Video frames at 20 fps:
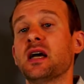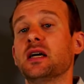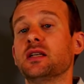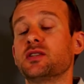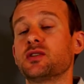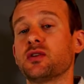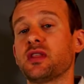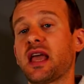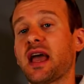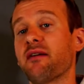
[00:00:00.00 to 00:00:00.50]
And
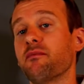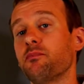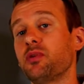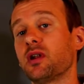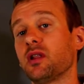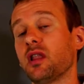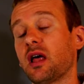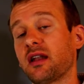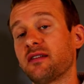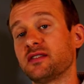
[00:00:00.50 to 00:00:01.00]
so they haven't put
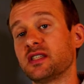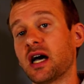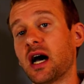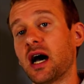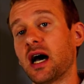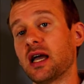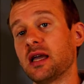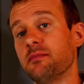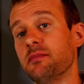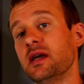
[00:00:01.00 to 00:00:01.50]
a lot of
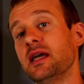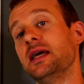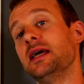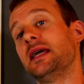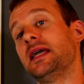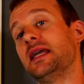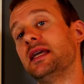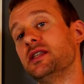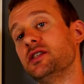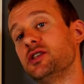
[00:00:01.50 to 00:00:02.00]
time
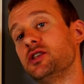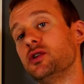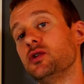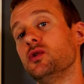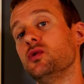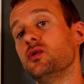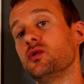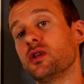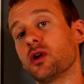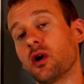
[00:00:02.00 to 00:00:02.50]

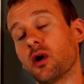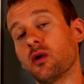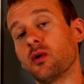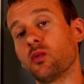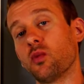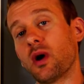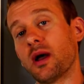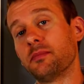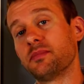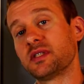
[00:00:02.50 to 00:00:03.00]
into their
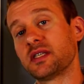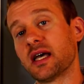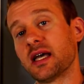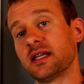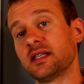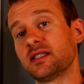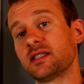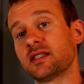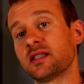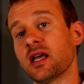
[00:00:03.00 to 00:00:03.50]
own
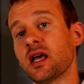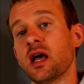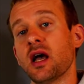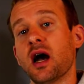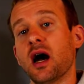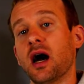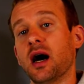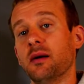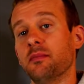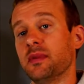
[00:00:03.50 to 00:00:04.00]
websites.
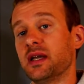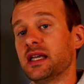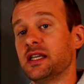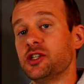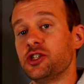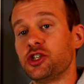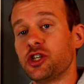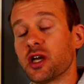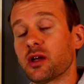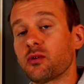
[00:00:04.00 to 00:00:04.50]

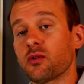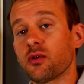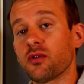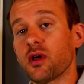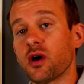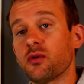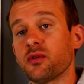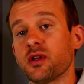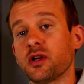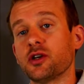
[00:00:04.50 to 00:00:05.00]
In general
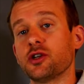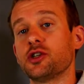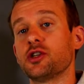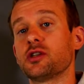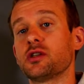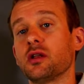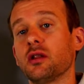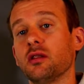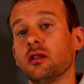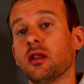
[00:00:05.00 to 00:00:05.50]
though, there's
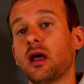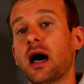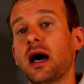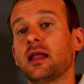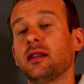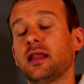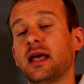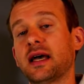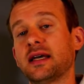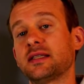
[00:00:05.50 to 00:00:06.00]
just a
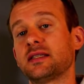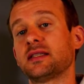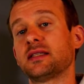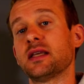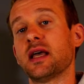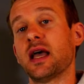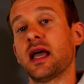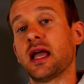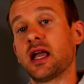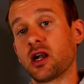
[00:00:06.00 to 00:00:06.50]
lot less
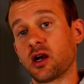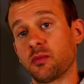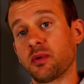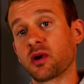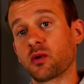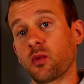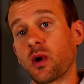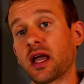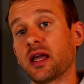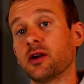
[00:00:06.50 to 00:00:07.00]

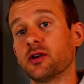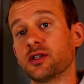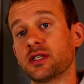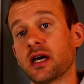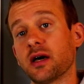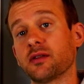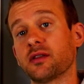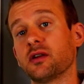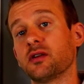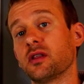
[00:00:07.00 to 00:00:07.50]
Arabic writers
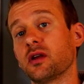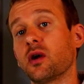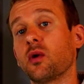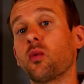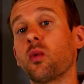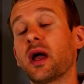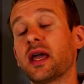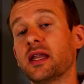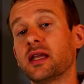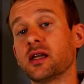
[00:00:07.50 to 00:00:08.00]
out there that are
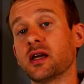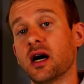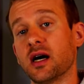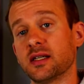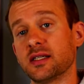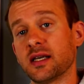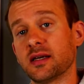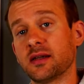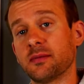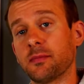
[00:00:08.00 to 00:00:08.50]
writing
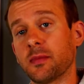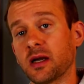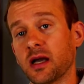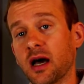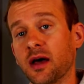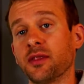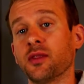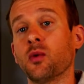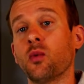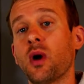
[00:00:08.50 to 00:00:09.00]
content
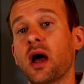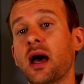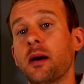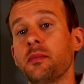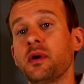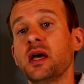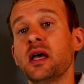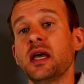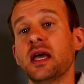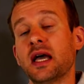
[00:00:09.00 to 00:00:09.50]
on the
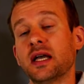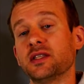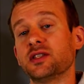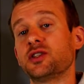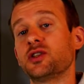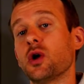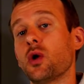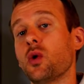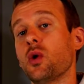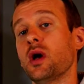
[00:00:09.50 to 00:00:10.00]
web. And
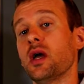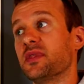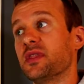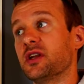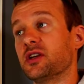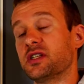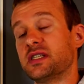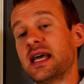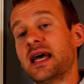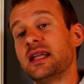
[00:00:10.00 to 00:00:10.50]
so
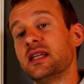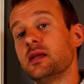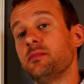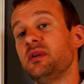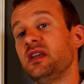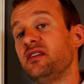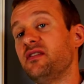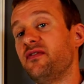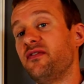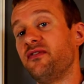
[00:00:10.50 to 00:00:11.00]
there tend to
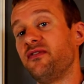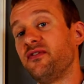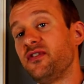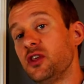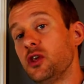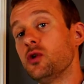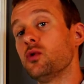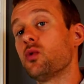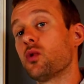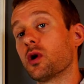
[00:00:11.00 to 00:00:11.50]
be
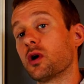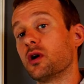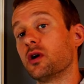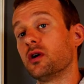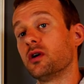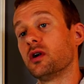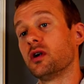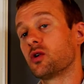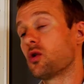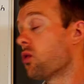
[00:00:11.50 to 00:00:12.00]

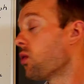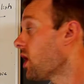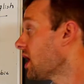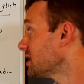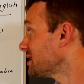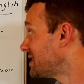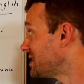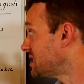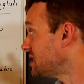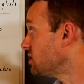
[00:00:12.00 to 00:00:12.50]
fewer,
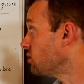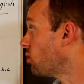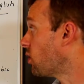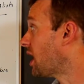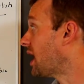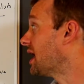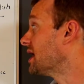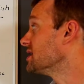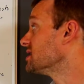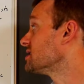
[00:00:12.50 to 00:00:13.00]

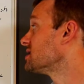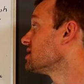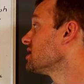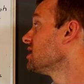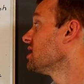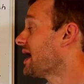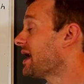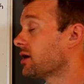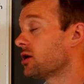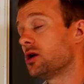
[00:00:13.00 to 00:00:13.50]
quantity-wise,
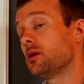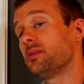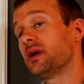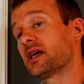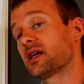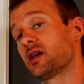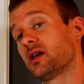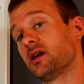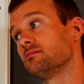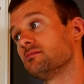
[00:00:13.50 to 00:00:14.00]

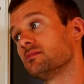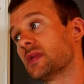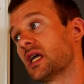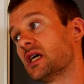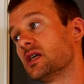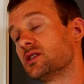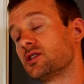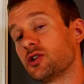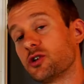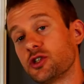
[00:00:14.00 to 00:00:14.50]
Arabic
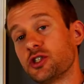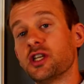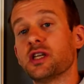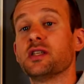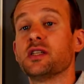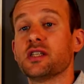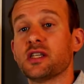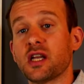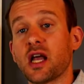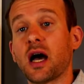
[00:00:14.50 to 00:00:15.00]
search
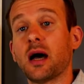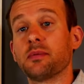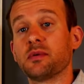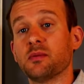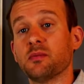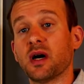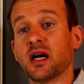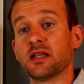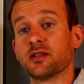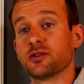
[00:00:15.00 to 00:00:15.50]
engine
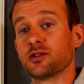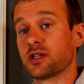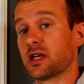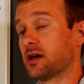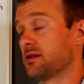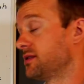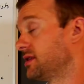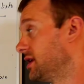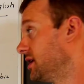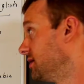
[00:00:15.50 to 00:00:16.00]
optimizers
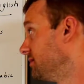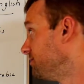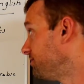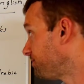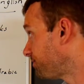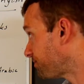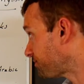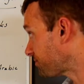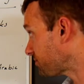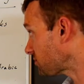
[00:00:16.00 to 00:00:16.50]
out there.
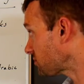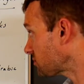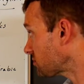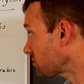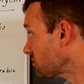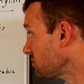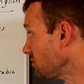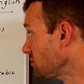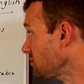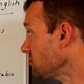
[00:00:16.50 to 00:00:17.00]

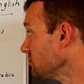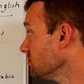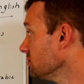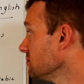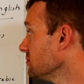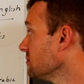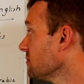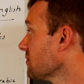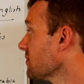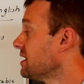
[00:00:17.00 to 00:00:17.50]

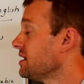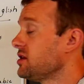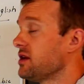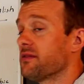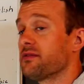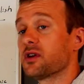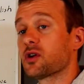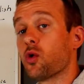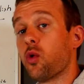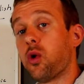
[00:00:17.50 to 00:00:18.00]
Then you
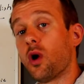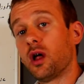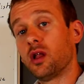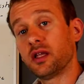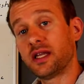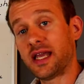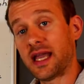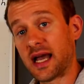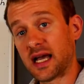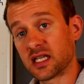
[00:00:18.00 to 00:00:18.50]
have the
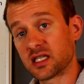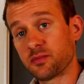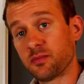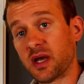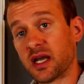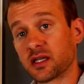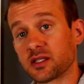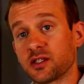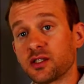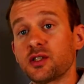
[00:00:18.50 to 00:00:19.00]
quality
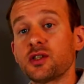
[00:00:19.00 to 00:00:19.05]
aspect.